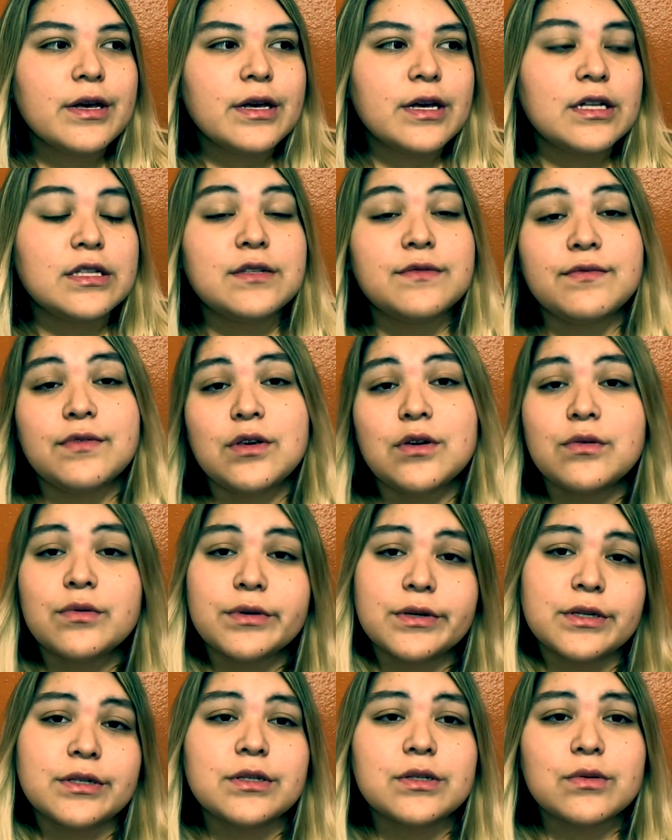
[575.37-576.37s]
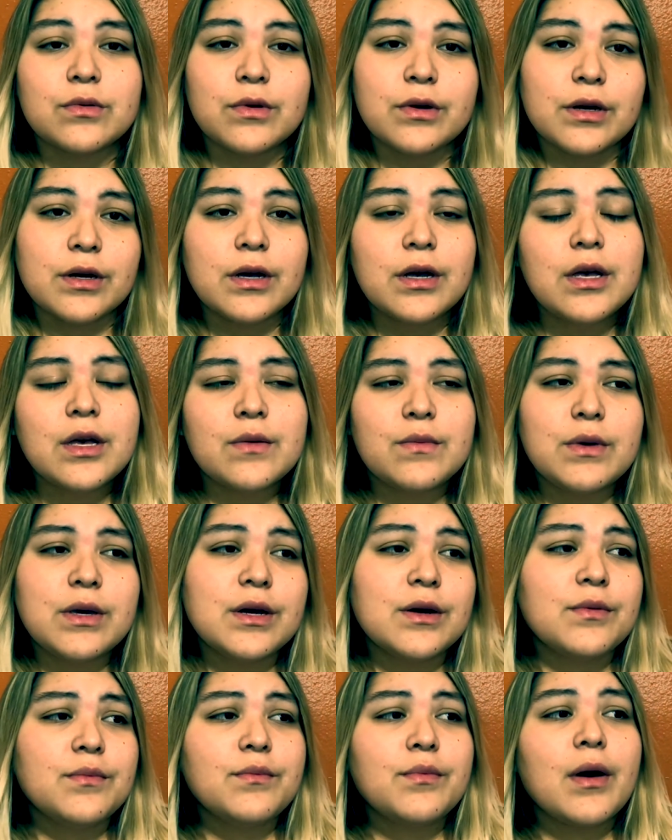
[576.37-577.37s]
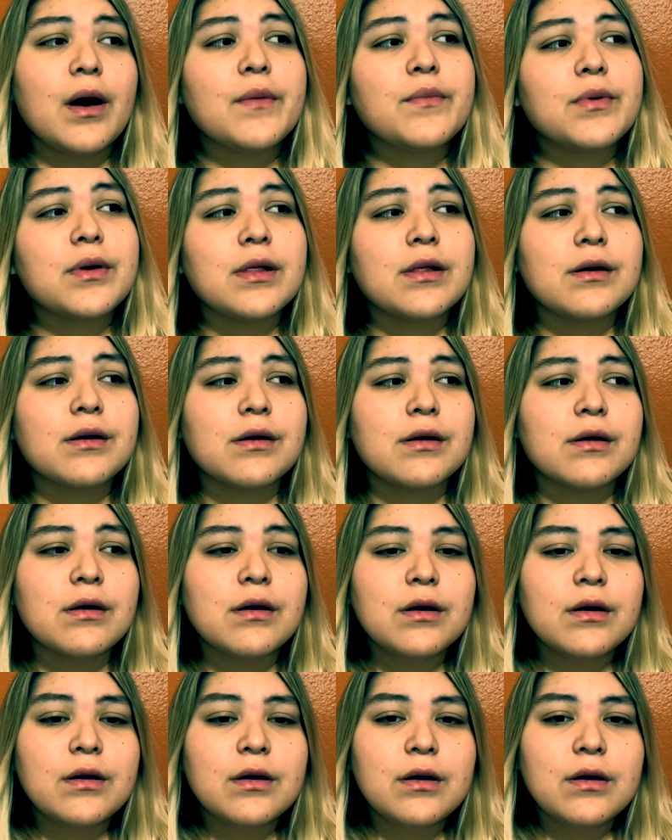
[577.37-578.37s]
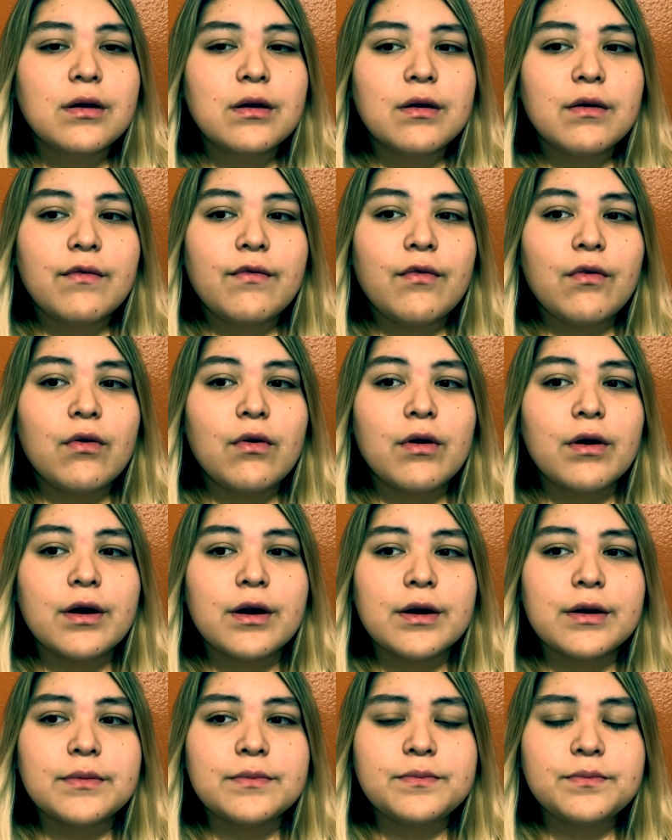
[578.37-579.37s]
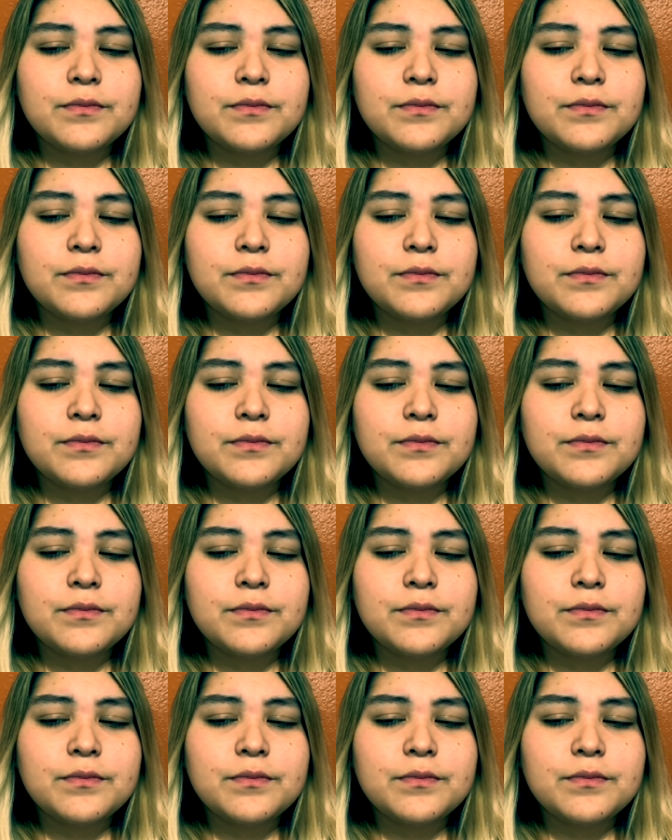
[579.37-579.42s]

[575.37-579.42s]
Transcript: its viewers or become popular for